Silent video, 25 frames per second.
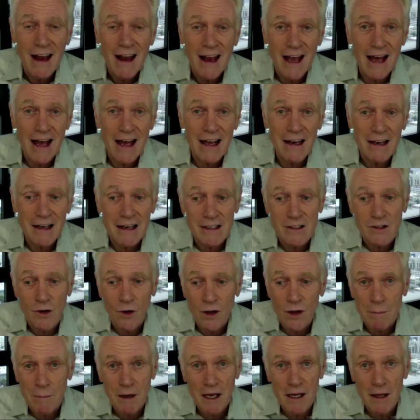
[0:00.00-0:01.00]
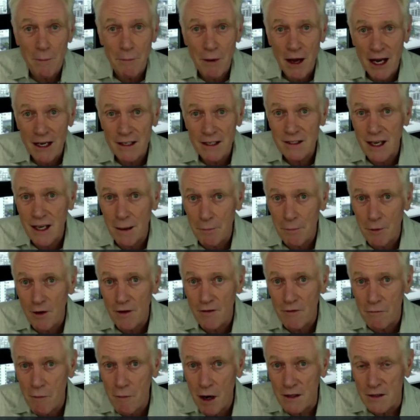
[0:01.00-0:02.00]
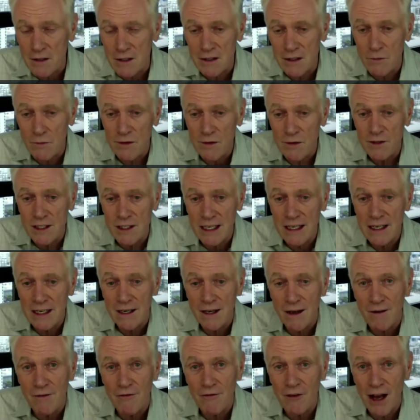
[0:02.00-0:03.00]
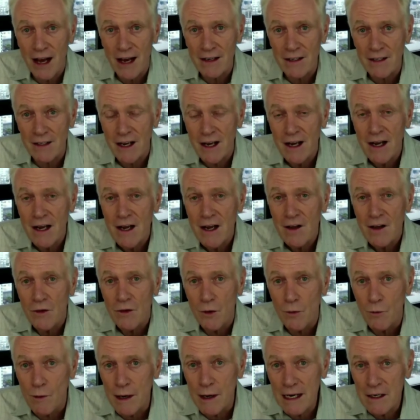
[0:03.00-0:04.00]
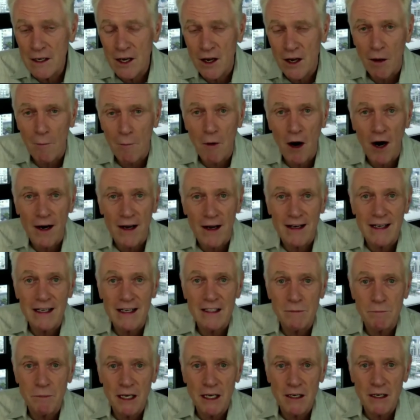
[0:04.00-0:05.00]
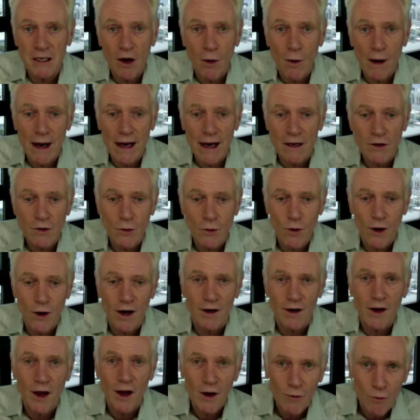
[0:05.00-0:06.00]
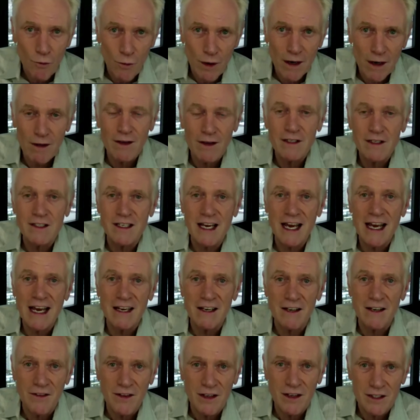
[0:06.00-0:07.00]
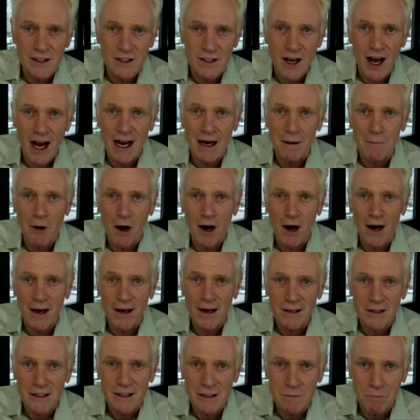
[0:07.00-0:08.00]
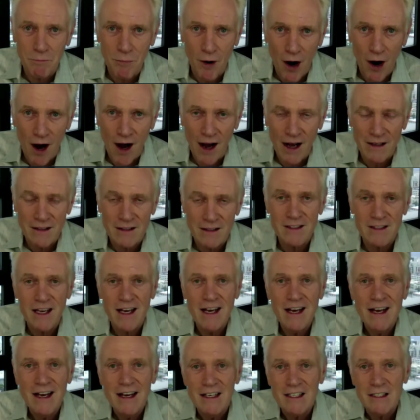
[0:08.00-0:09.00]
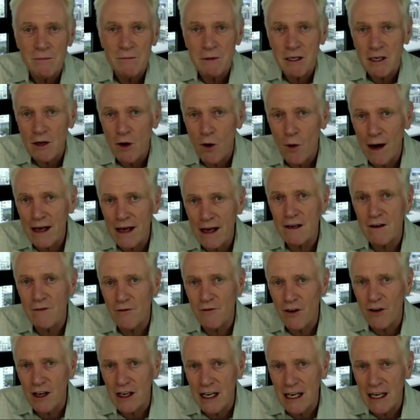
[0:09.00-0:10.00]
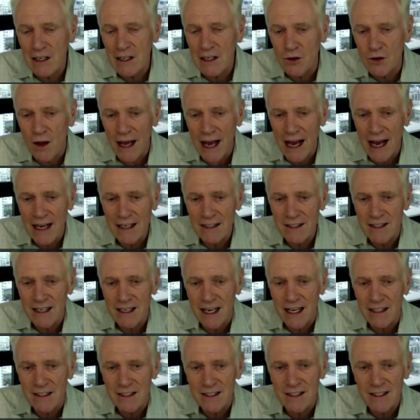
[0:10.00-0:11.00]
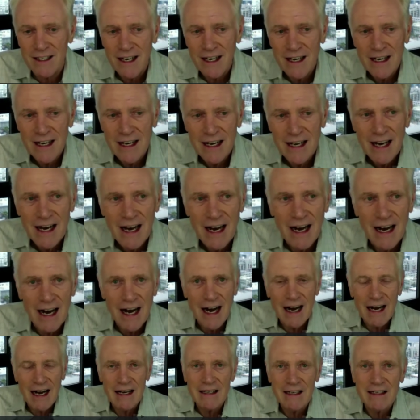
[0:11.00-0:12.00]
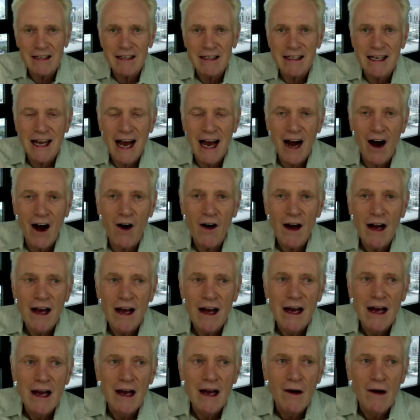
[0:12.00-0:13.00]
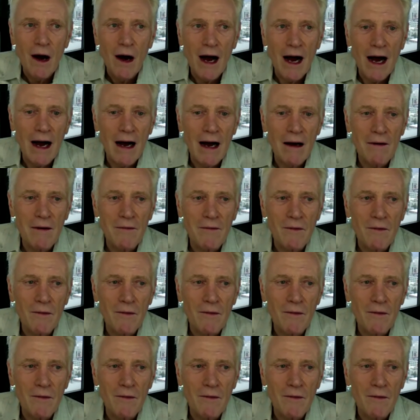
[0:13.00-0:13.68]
and it's only been the past couple of months that we've seen it affect the retail market. It's been going toward real estate, the stock markets, bonds. It's been going into financial assets. Uh, now. Uh,